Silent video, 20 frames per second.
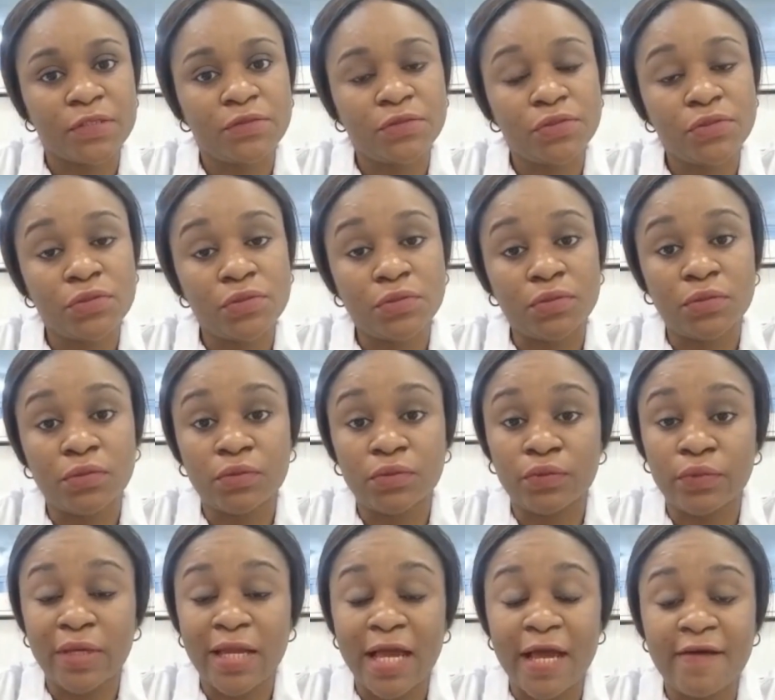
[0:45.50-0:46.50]
So
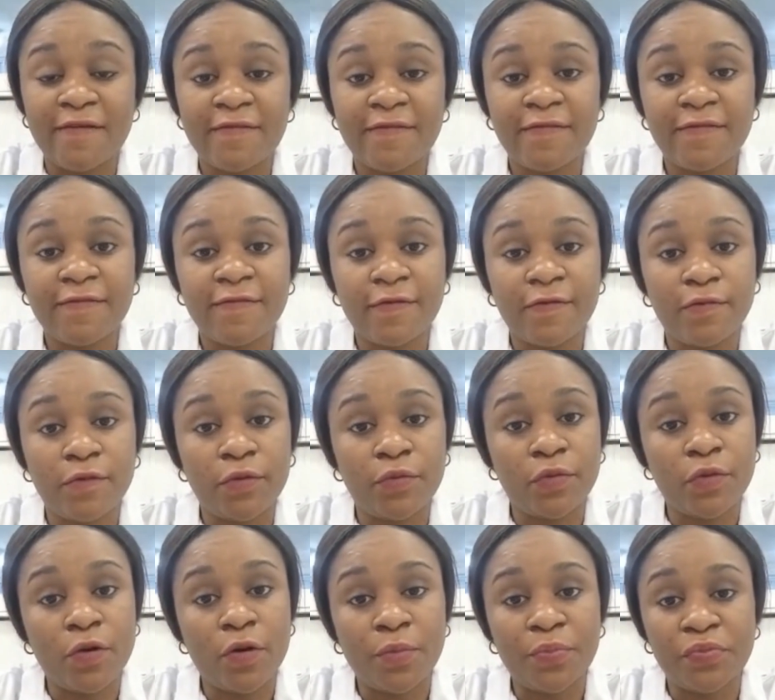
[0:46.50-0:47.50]
we have what
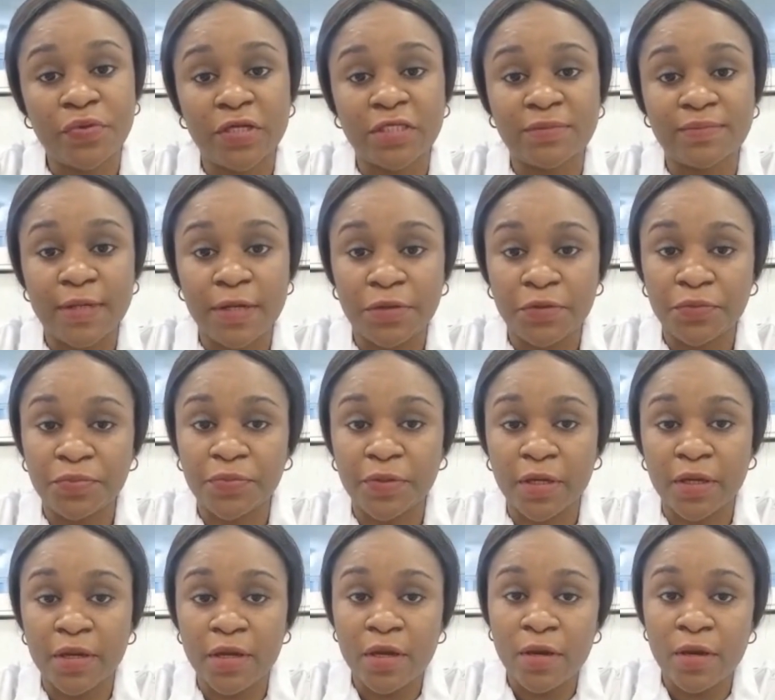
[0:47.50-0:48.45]
we call presbyopia.